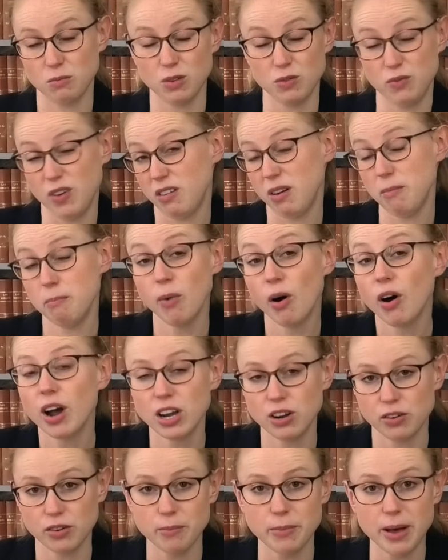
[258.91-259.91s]
with very
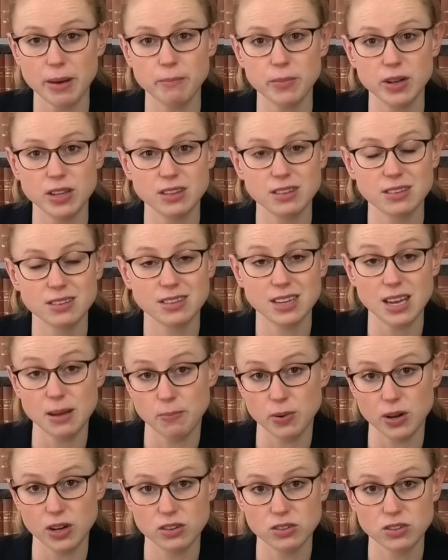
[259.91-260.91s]
minor amendments,
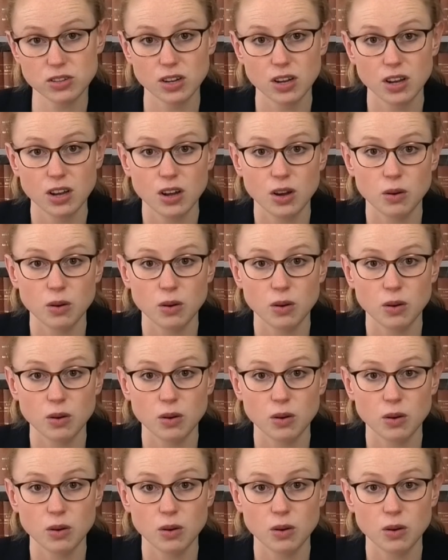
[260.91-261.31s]
CPUT,